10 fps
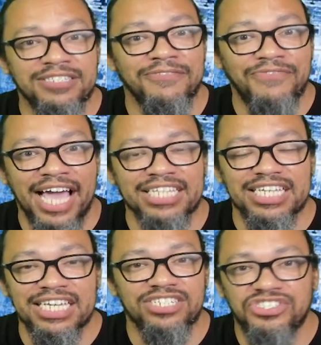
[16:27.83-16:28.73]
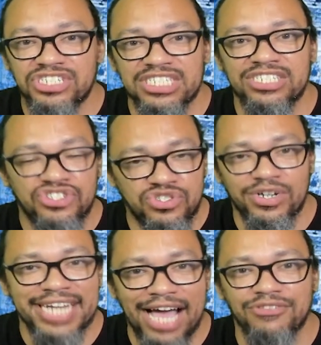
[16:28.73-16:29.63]
In fact, it should
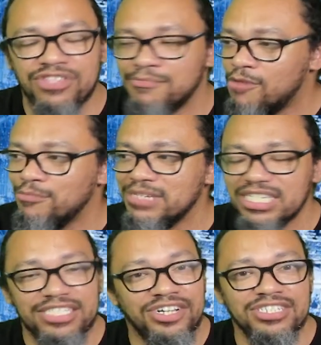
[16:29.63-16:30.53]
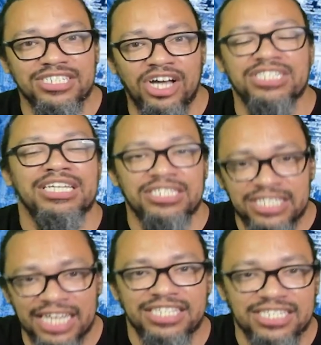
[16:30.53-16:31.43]
short out the moment he turns it on and
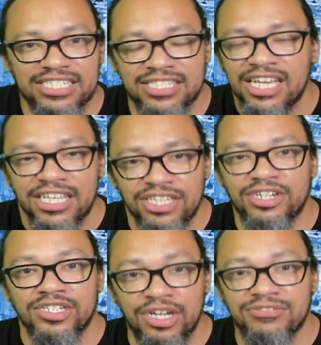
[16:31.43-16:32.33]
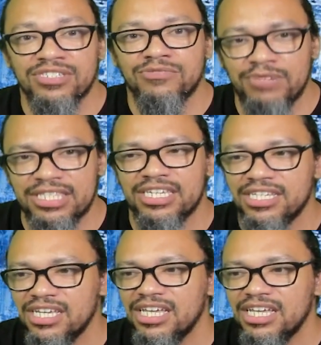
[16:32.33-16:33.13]
touches the cortosis with it.